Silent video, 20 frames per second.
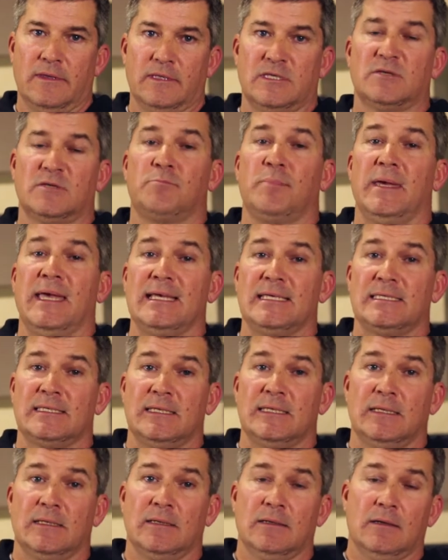
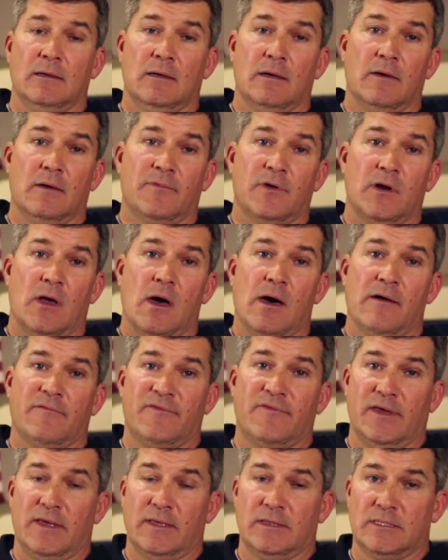spacing of an
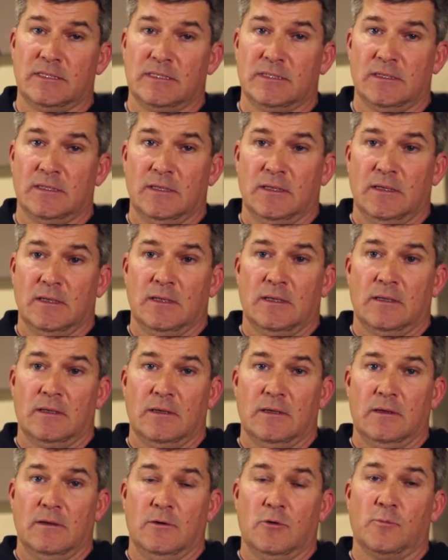offense,
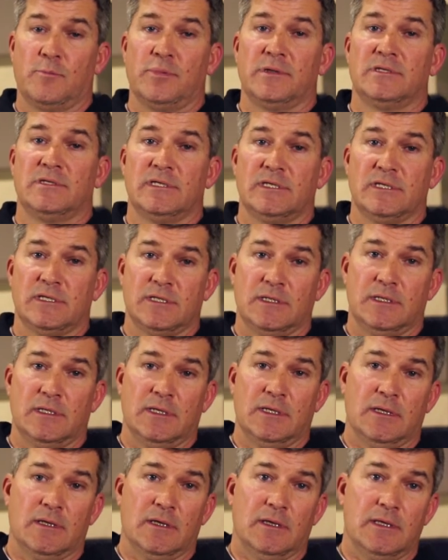your
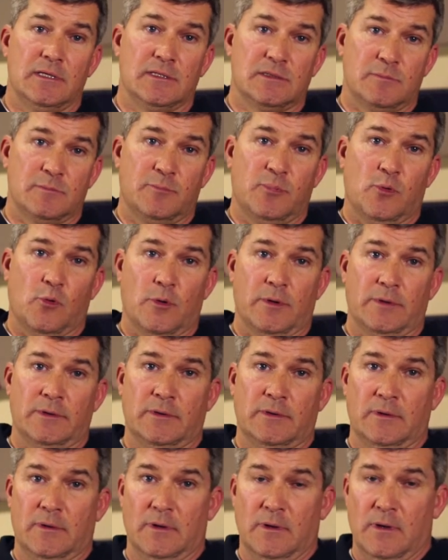positioning is important
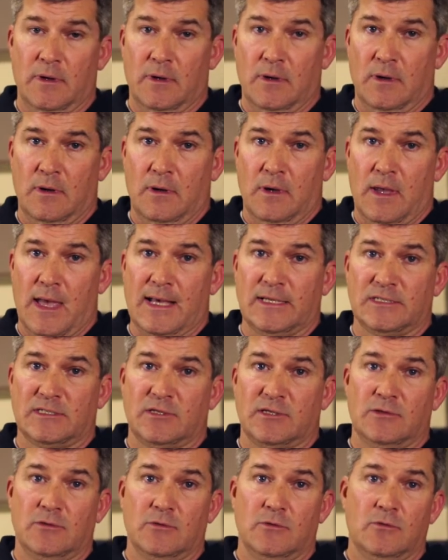as
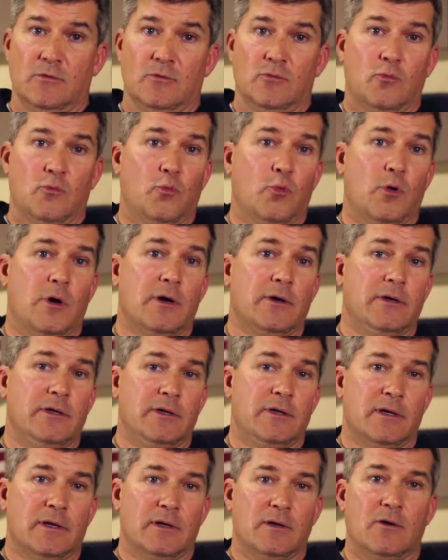to where you're
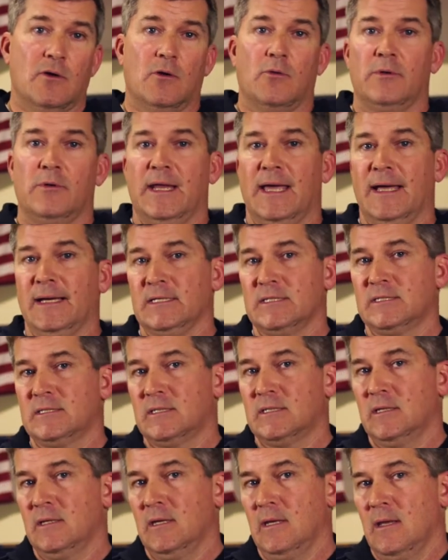going to go next,
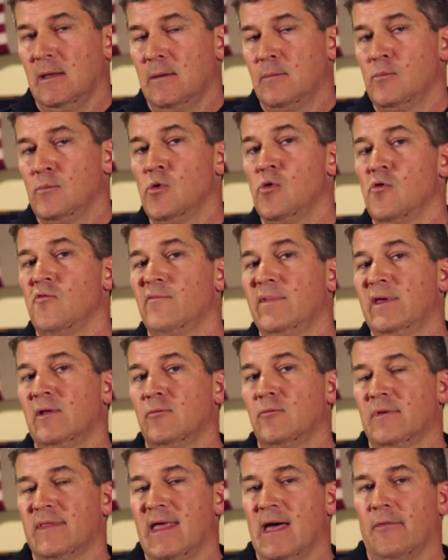movement
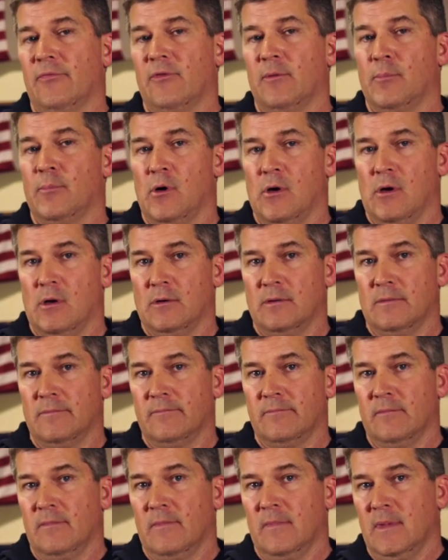without the ball.
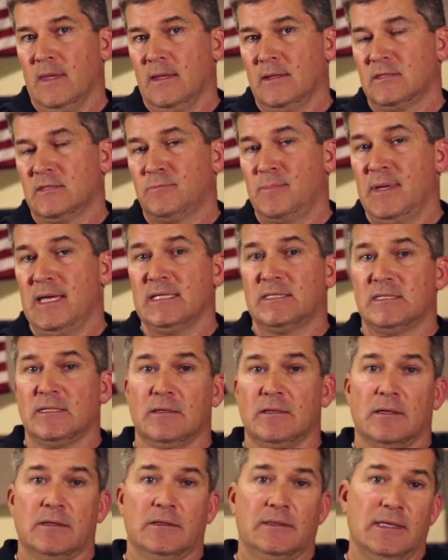Spacing
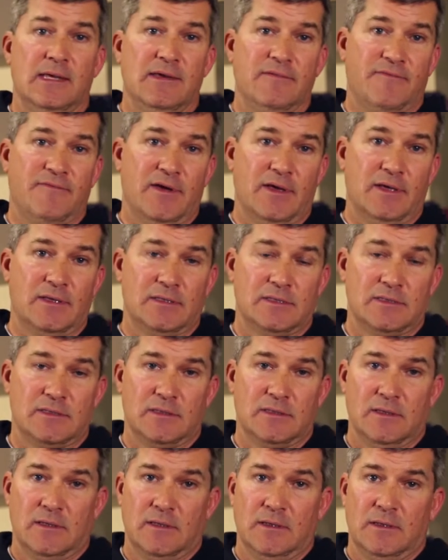on defense,
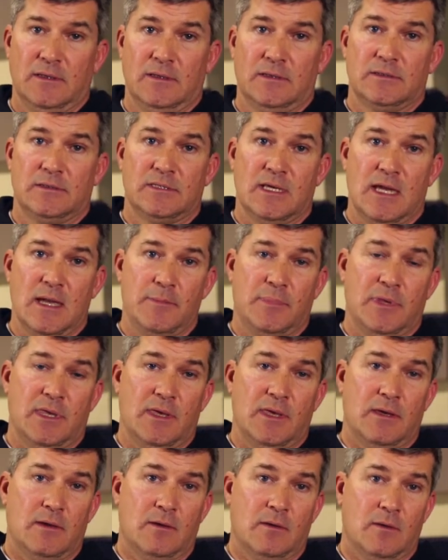same
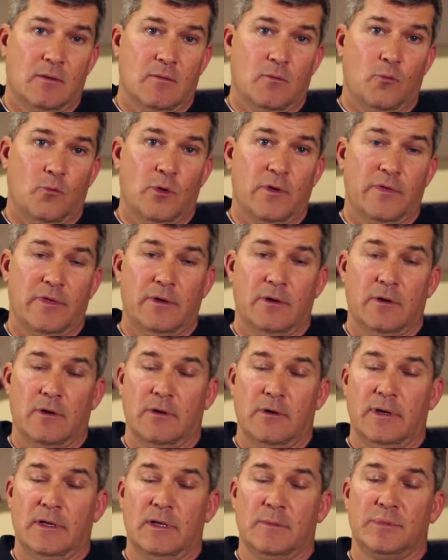thing. Whether you're
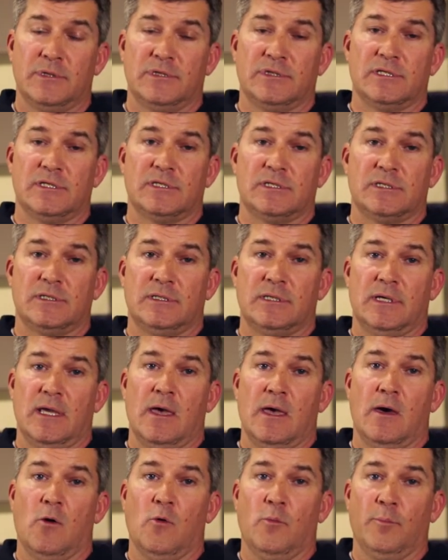in a position to
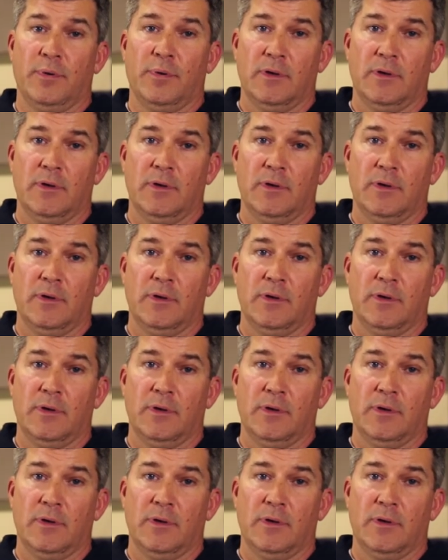help,